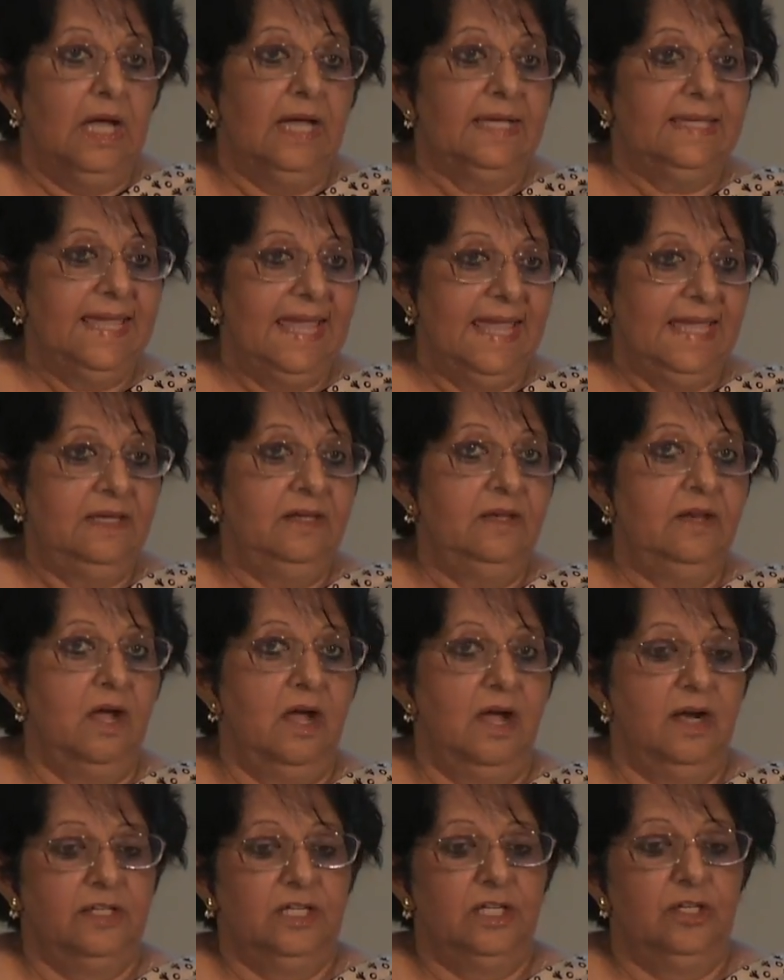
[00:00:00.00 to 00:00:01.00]
Again,
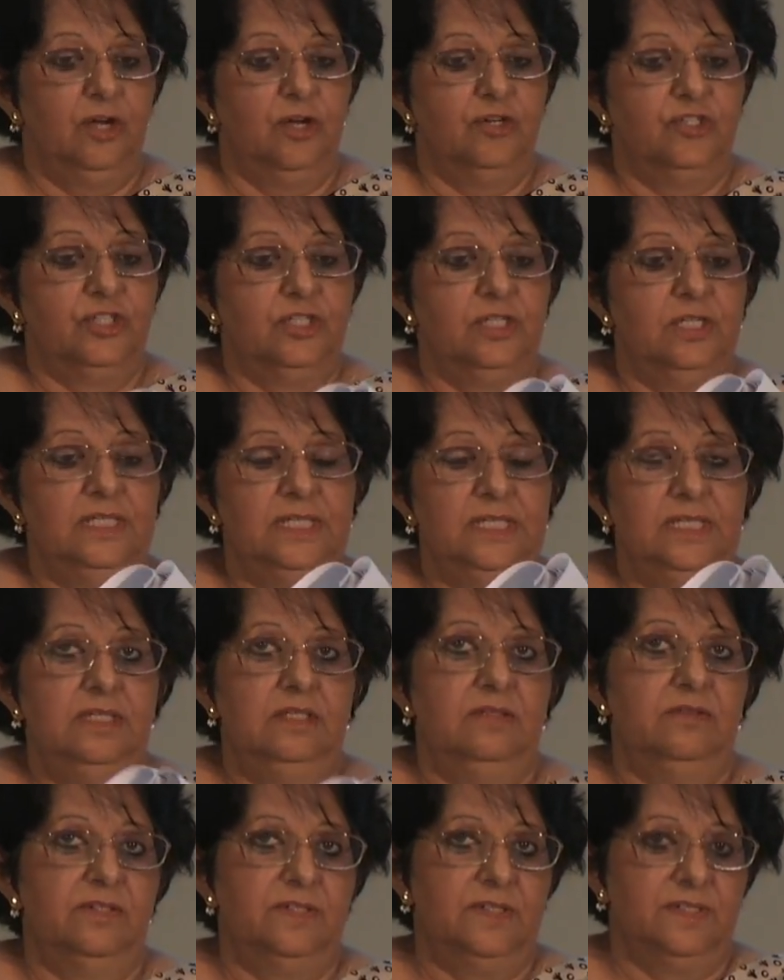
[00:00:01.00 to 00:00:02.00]

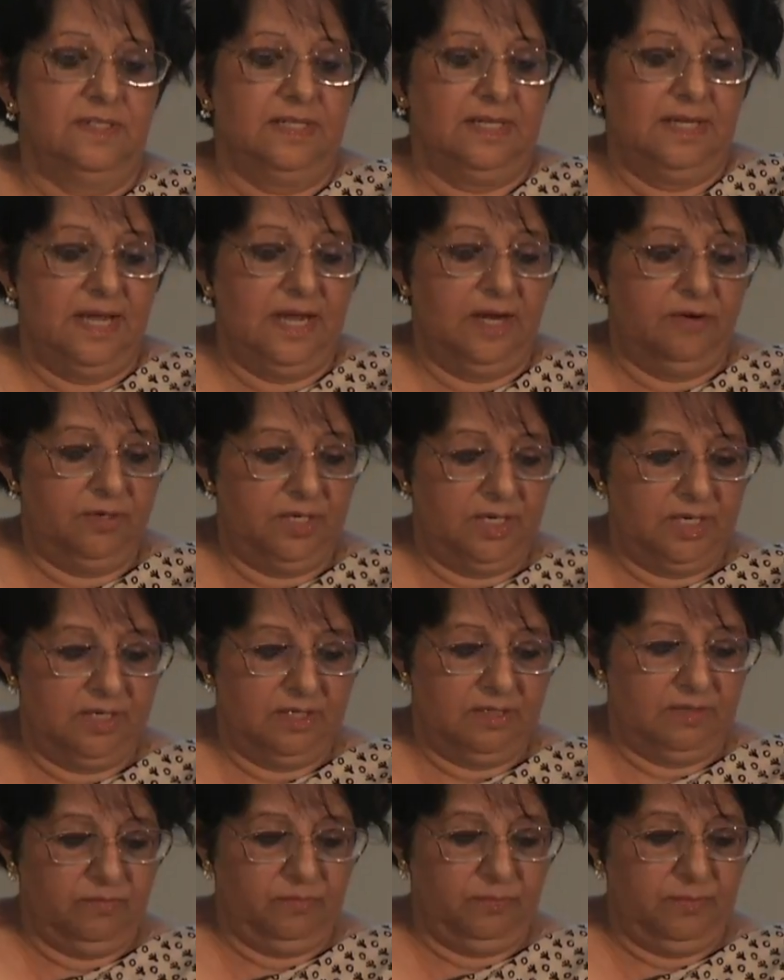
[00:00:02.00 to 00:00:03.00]
archaeologically, this is an
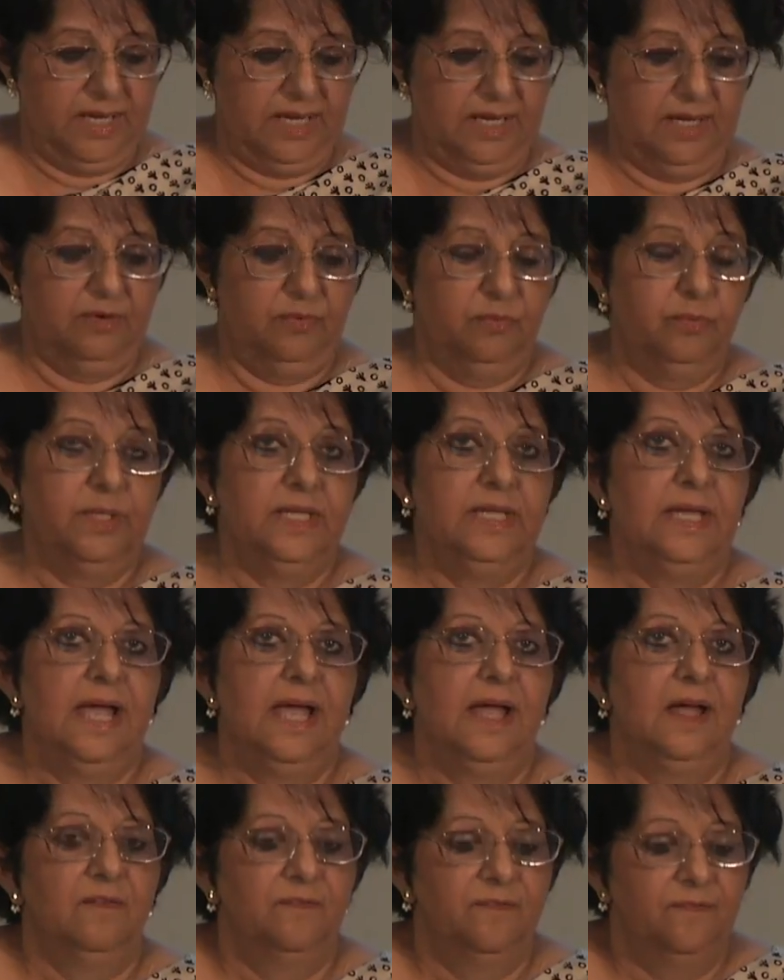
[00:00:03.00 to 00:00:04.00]
area where we
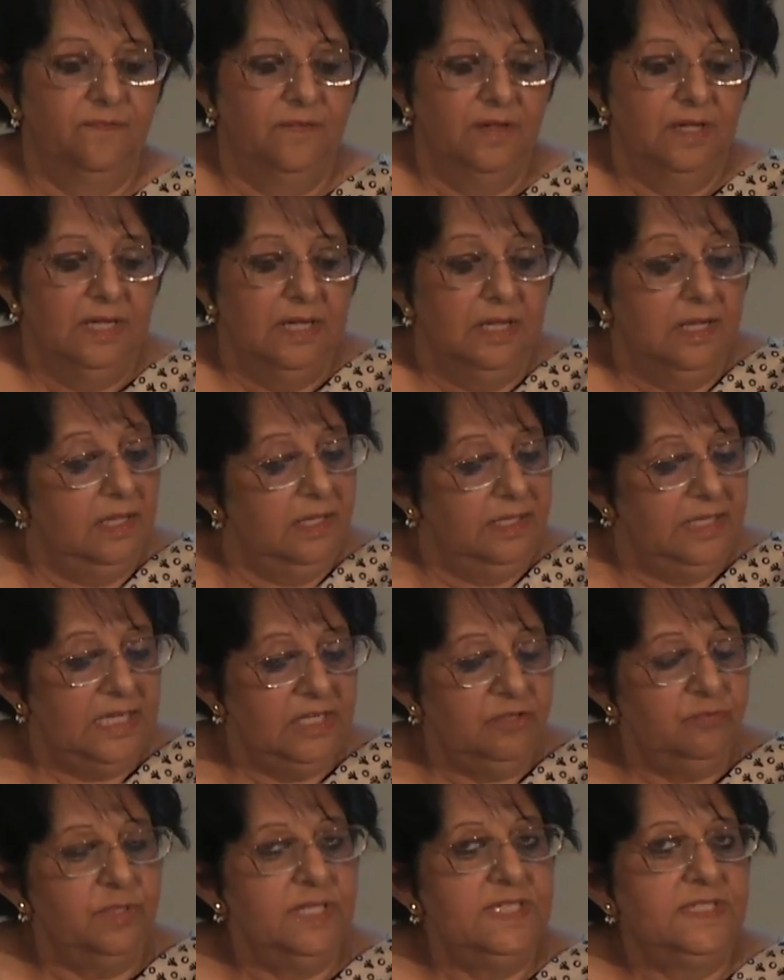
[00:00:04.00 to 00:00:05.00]
have,
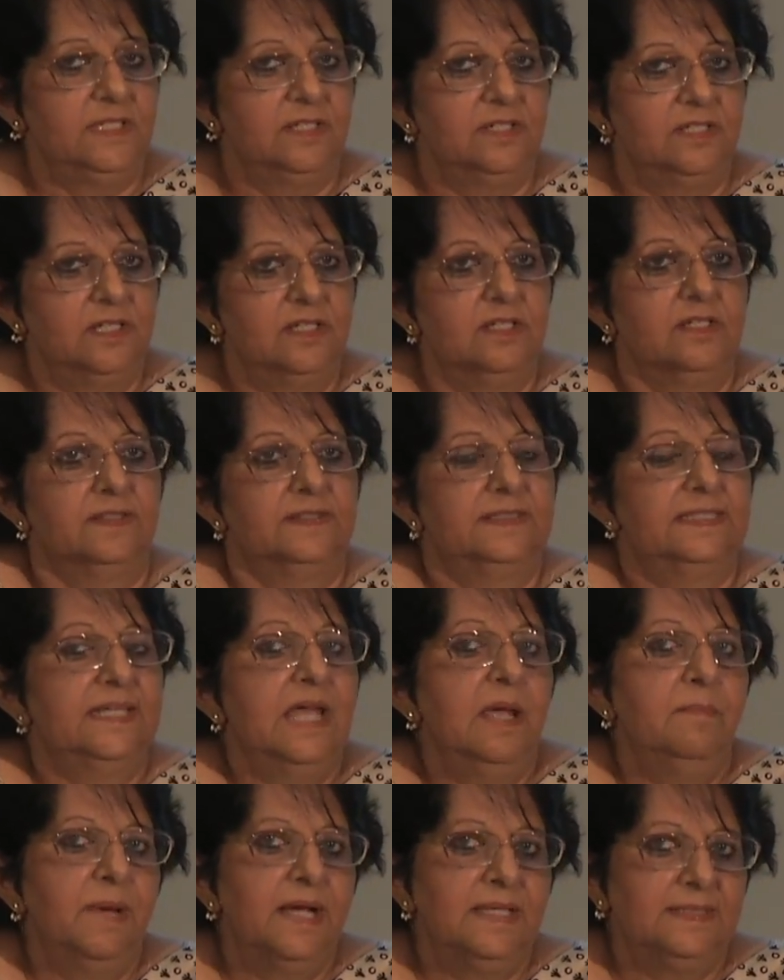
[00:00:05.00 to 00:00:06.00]
in recent years,
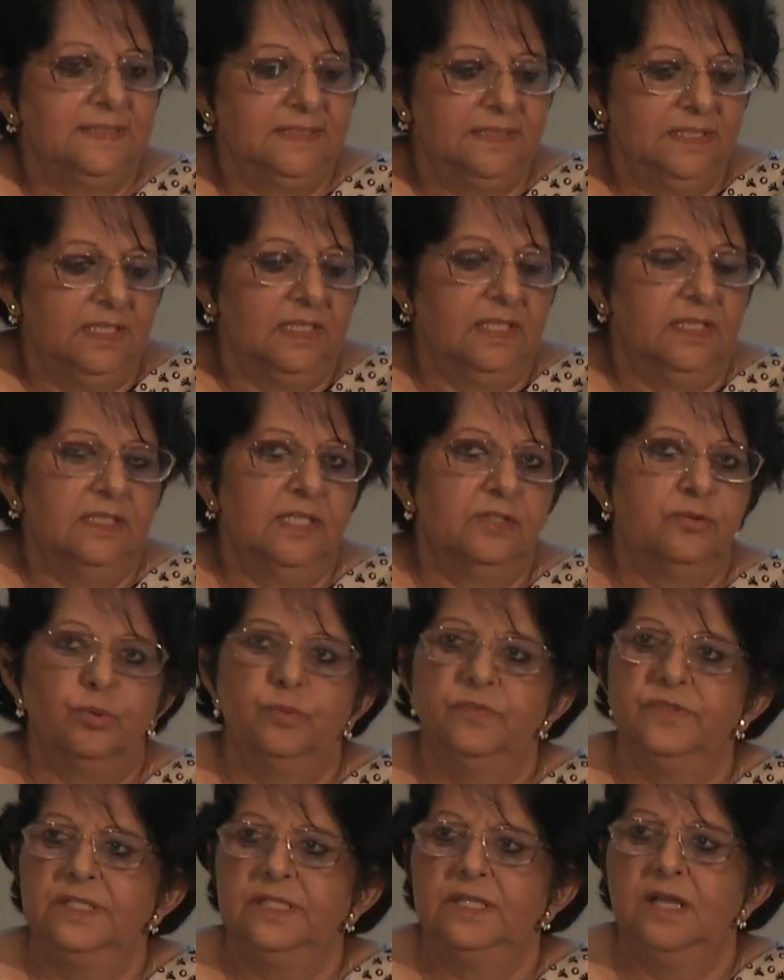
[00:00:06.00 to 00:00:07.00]
and I must say that
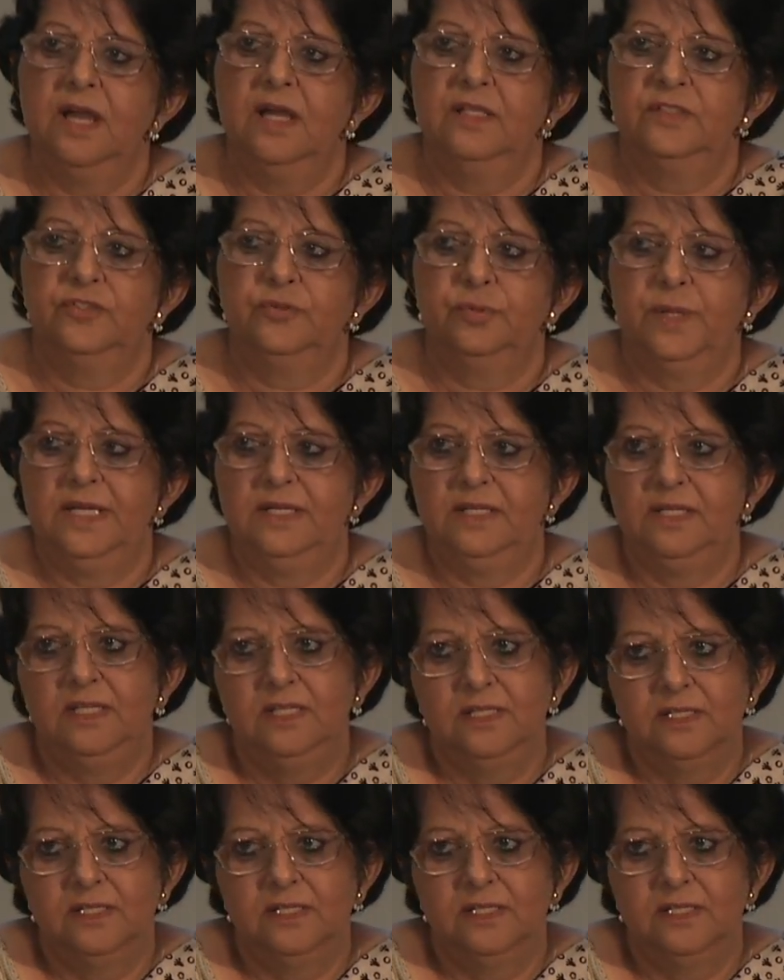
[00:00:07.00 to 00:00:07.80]
over the last twenty